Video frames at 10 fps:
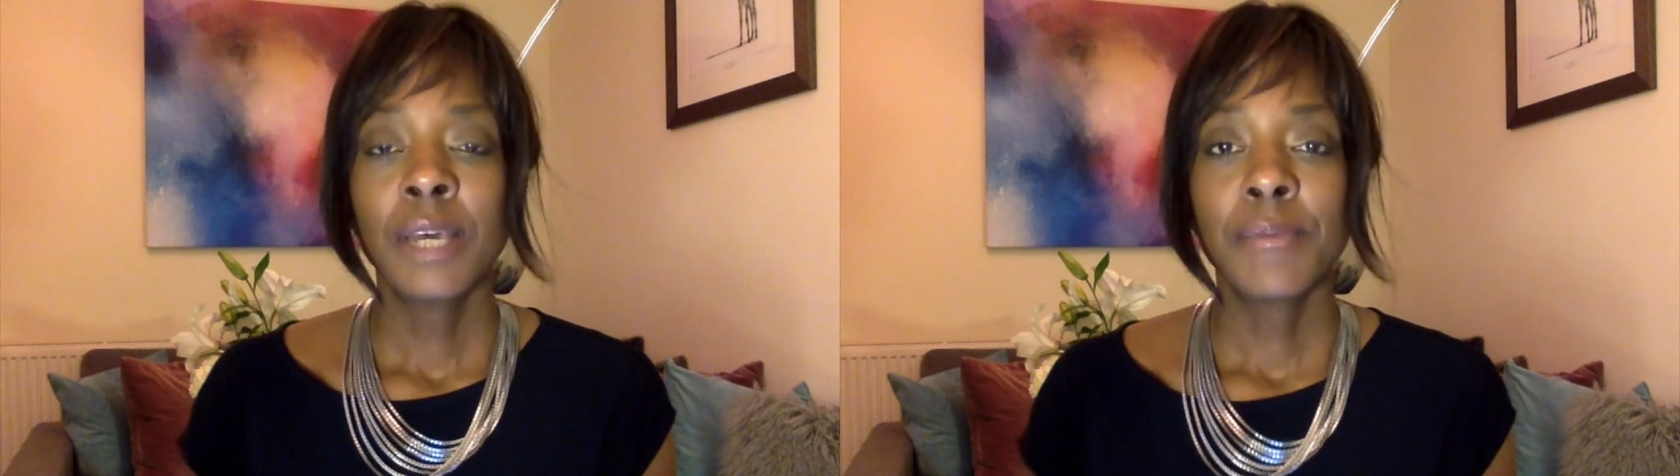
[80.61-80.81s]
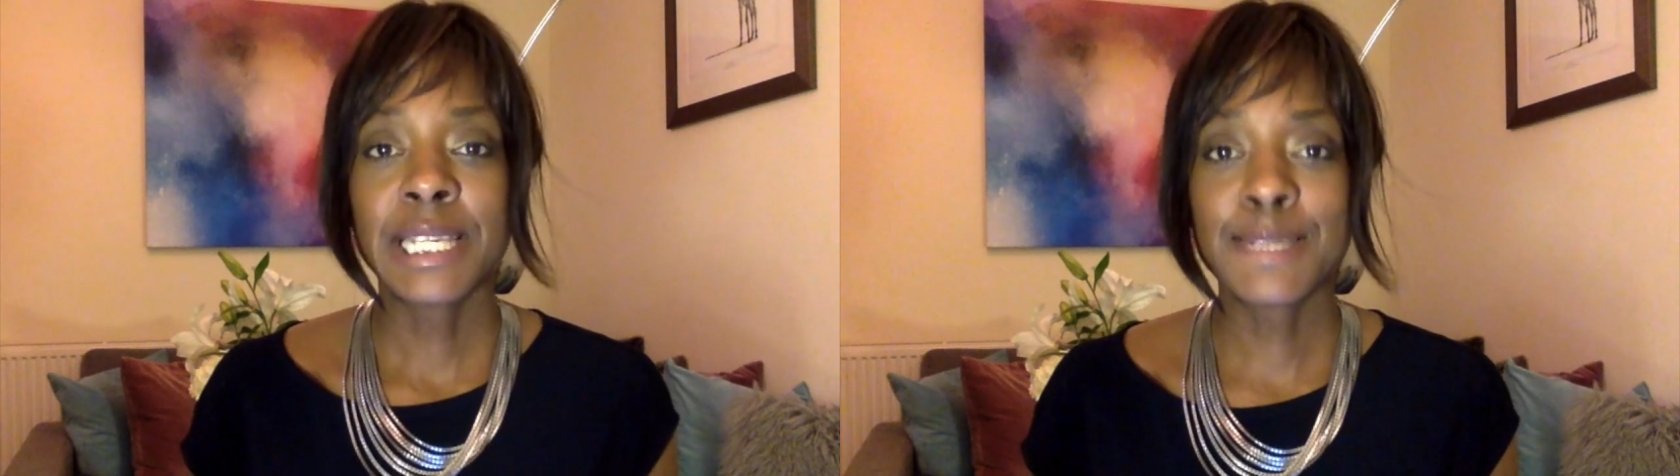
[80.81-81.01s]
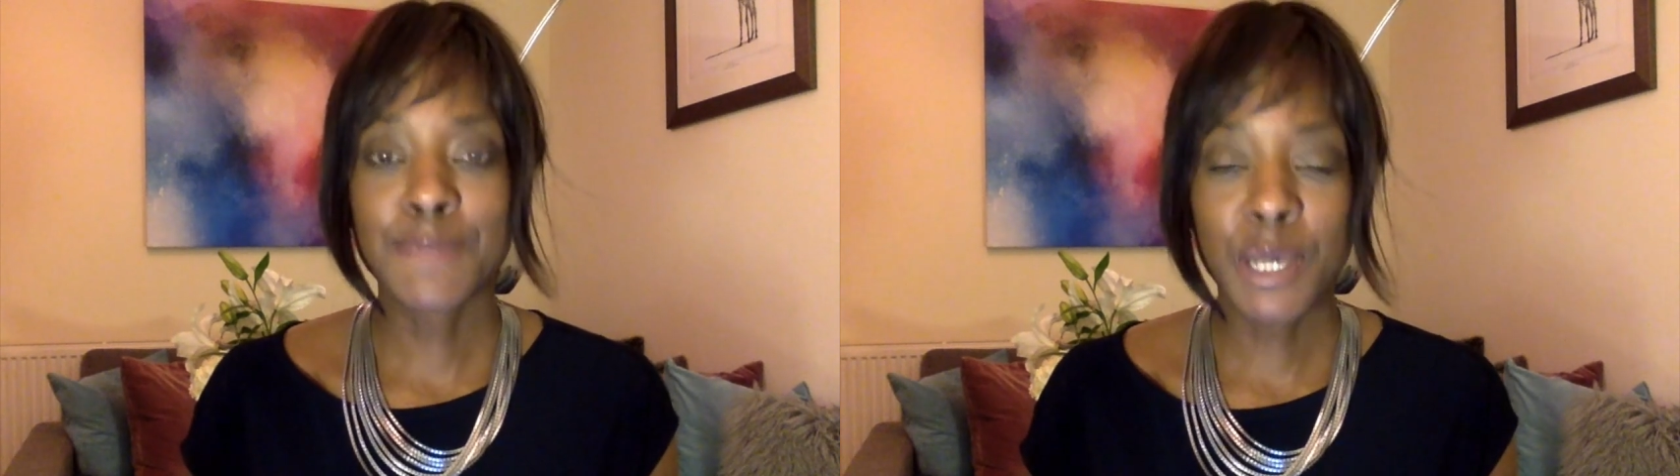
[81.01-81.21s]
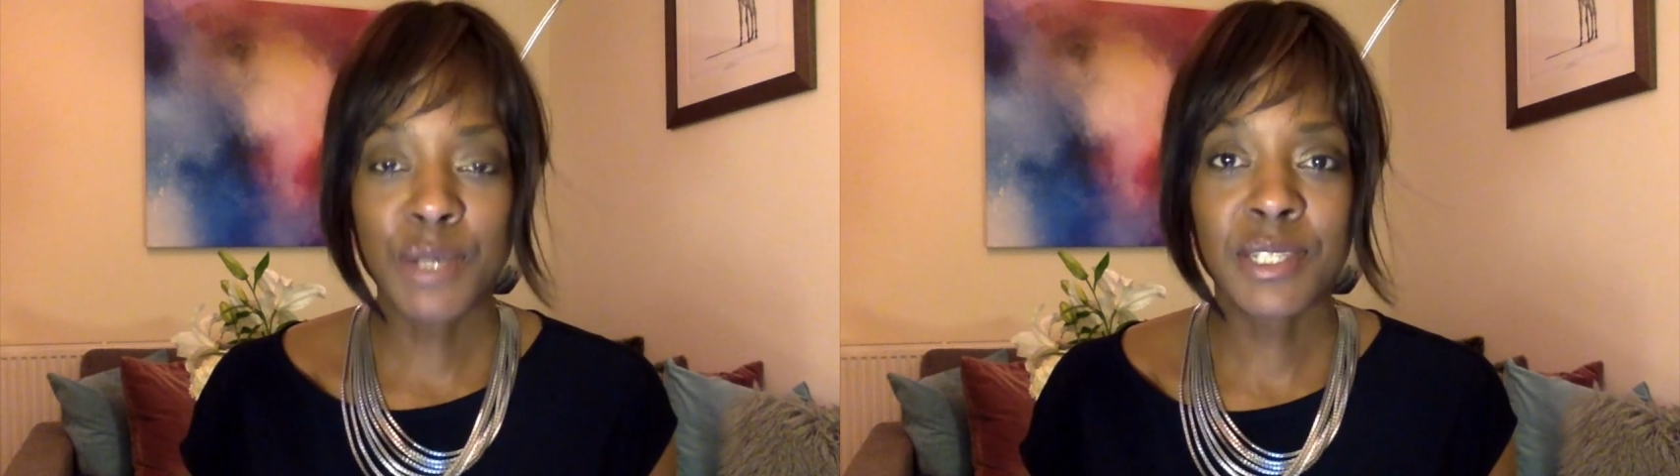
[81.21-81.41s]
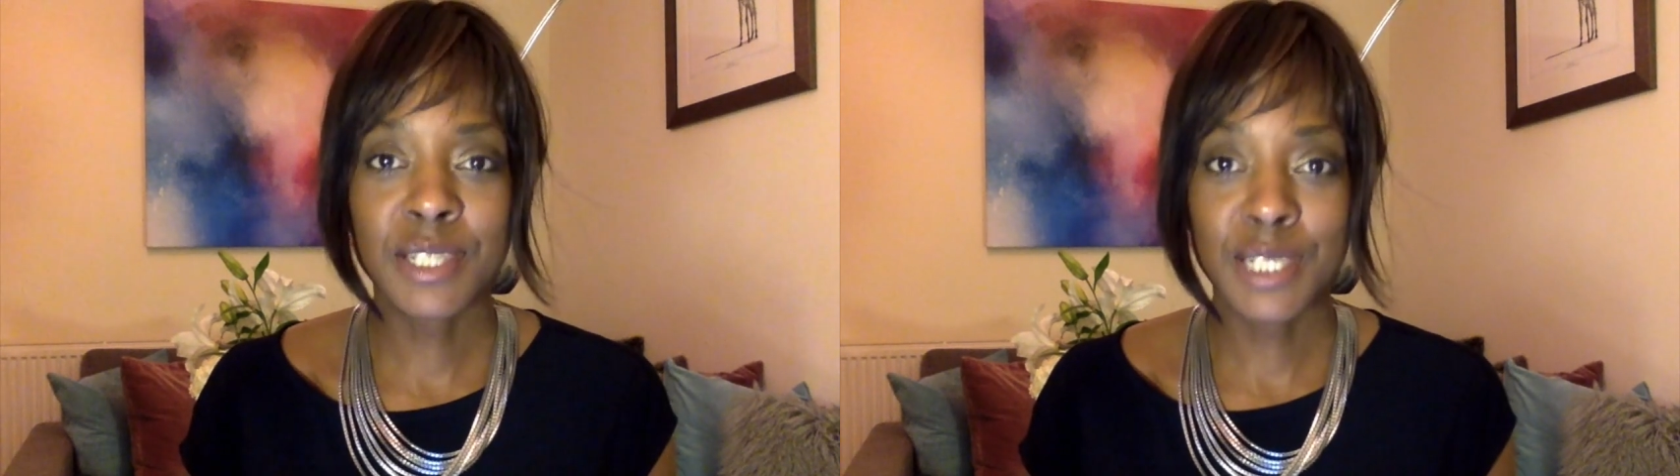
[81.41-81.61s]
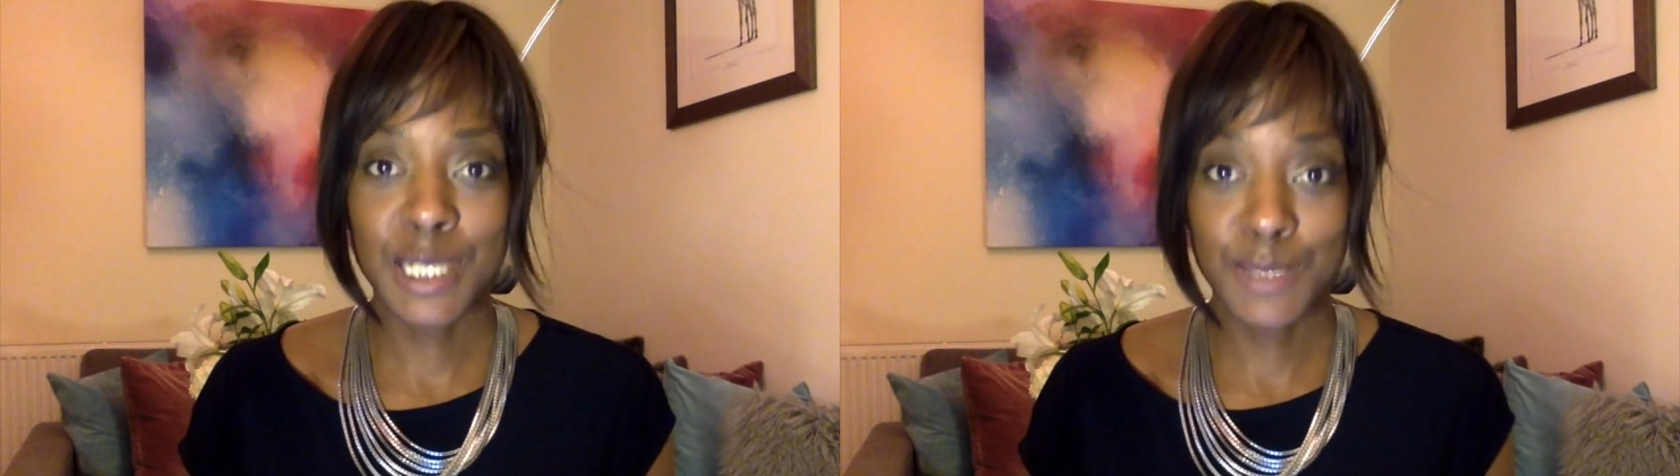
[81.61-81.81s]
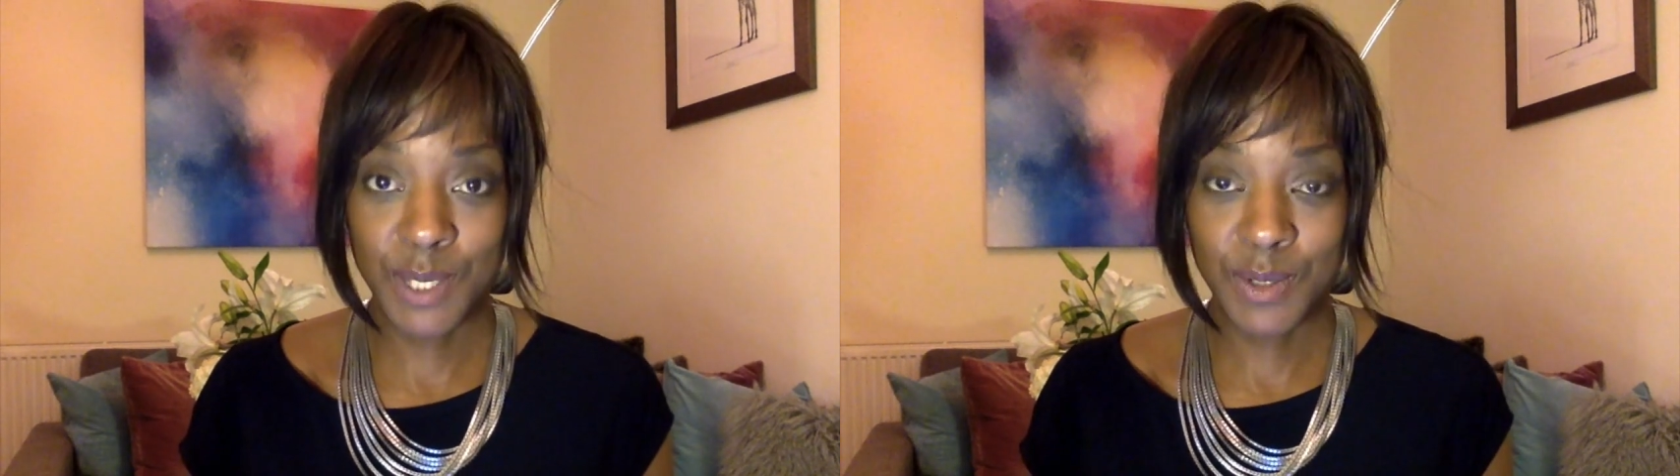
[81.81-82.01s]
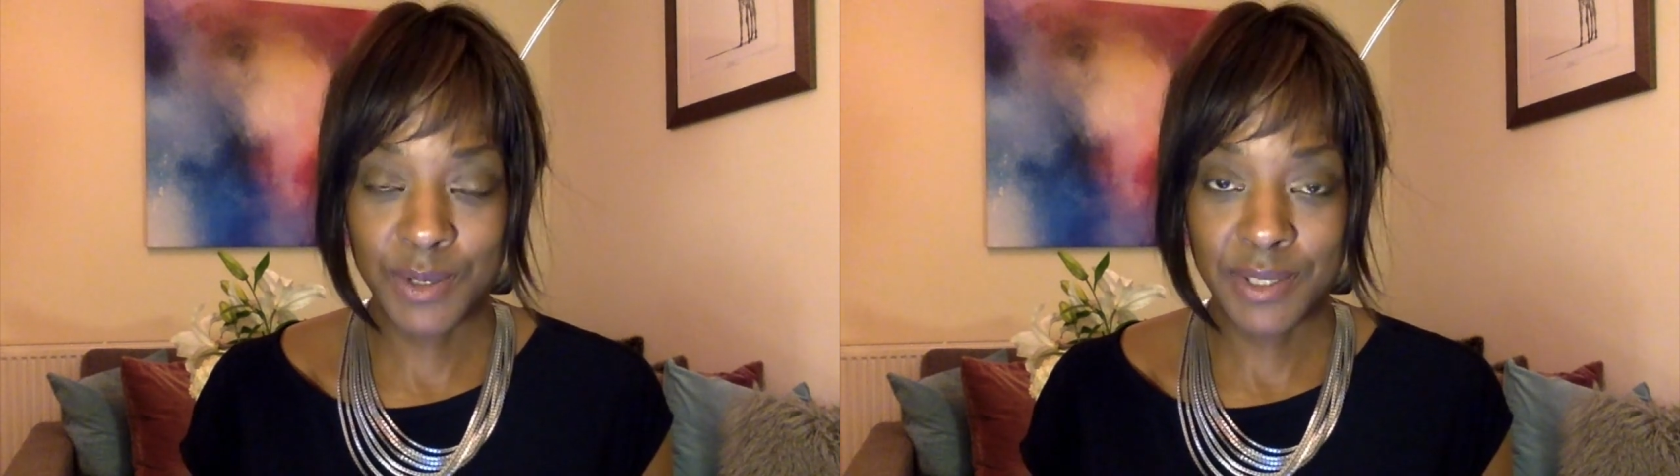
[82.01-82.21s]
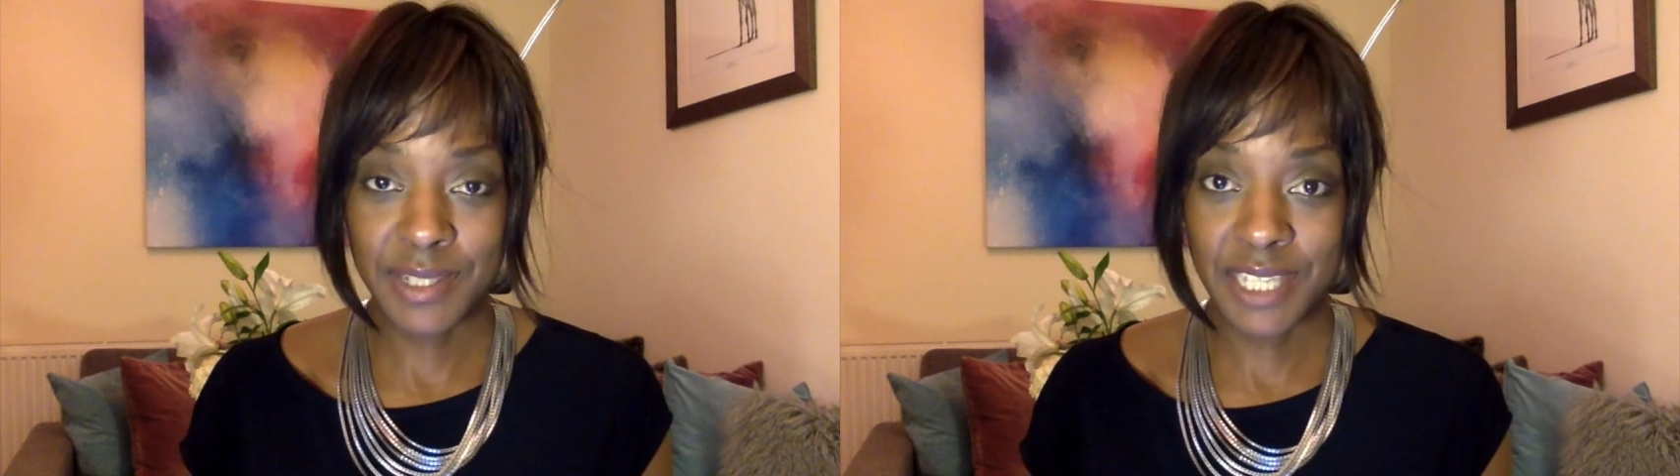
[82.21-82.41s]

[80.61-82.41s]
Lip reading: Because most disputes